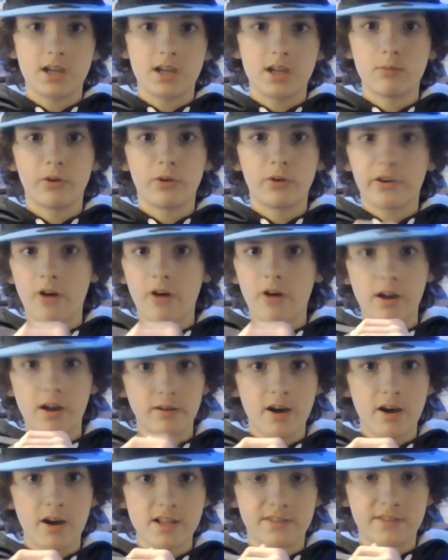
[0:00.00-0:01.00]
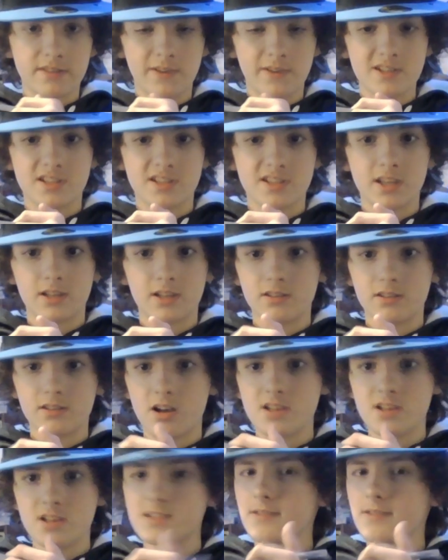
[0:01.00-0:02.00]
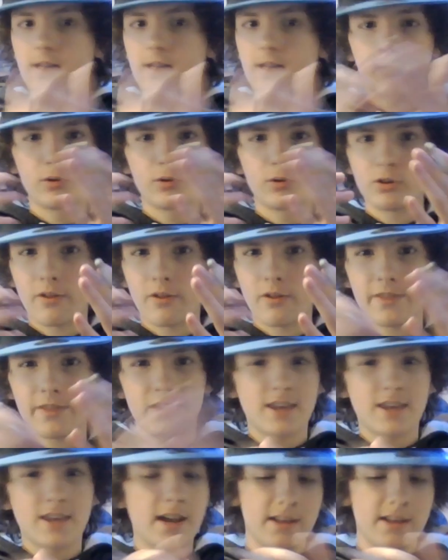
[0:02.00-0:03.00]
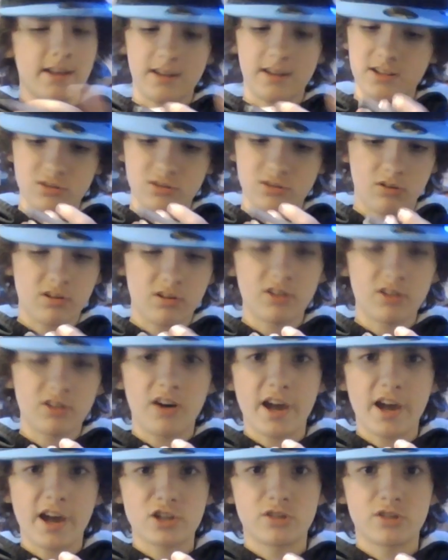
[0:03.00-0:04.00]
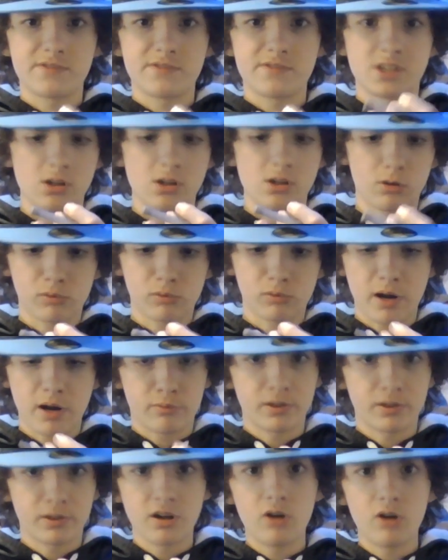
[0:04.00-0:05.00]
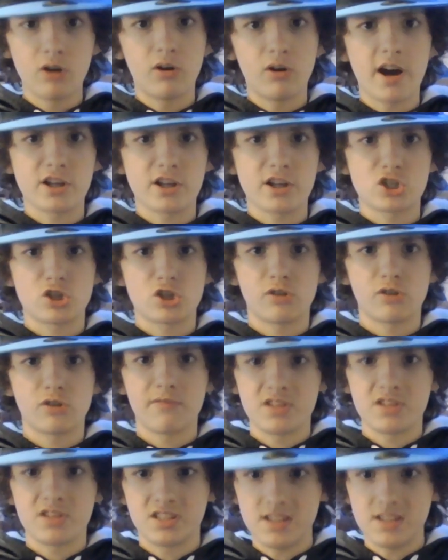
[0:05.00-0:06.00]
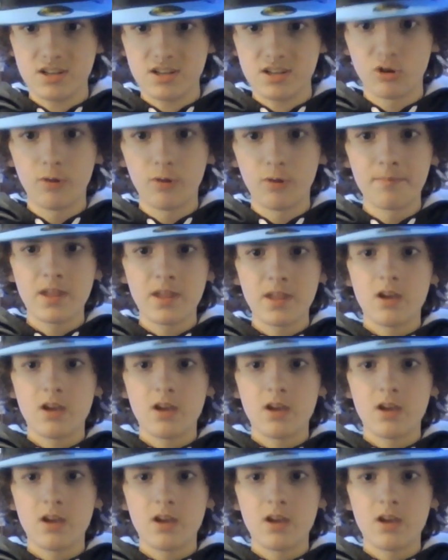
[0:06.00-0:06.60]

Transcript: Campbell like a lot of Lions fans think it does. I really don't think that. Anzalone, last year of his deal. Rodrigo, last year of his deal.